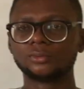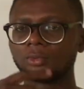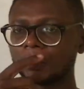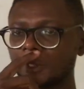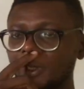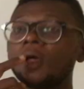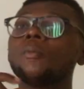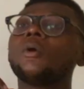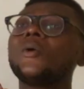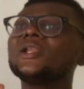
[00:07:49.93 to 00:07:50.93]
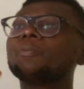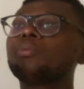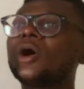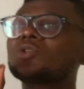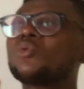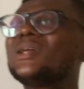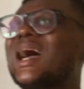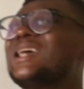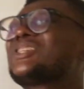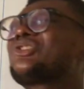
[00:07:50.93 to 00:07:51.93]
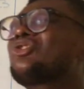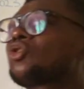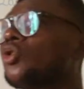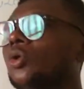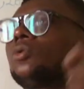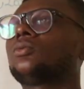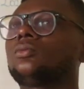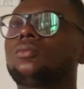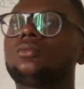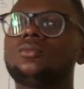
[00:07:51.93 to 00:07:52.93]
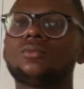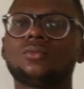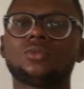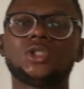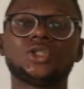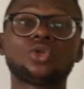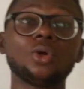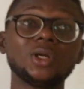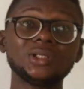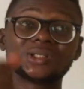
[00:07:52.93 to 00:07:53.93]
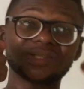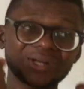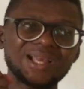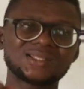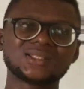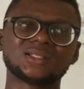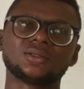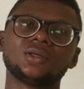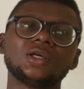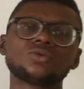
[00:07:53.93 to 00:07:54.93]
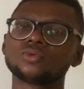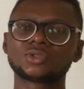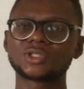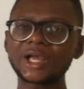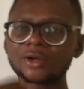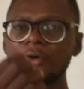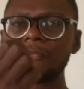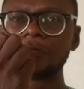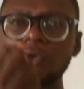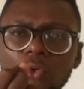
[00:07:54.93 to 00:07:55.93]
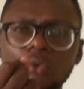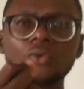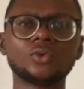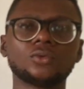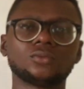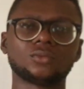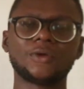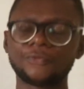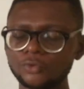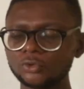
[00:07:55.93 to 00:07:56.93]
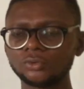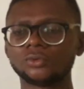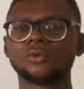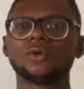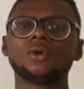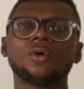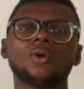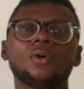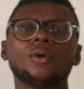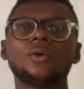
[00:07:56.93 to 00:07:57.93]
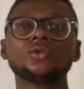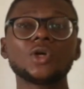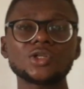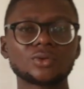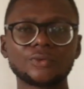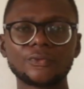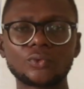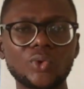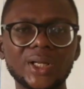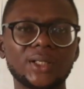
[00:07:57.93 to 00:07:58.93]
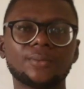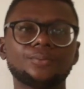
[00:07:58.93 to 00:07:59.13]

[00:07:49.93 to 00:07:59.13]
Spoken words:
Okay, but when you pour it when there is sun, during dry season, it will take a few, just quickly,